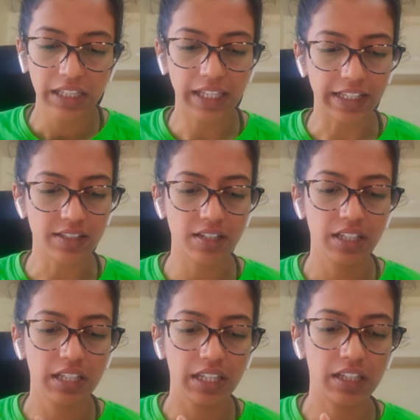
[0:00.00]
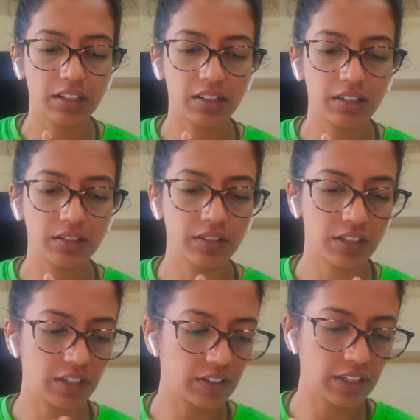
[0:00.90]
Next,
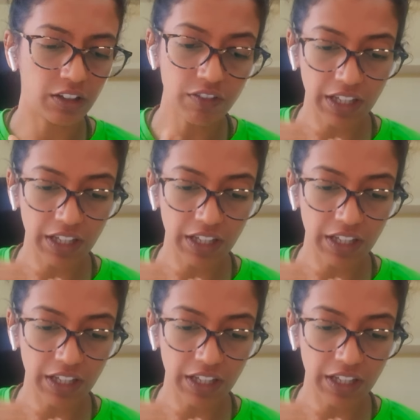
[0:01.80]
now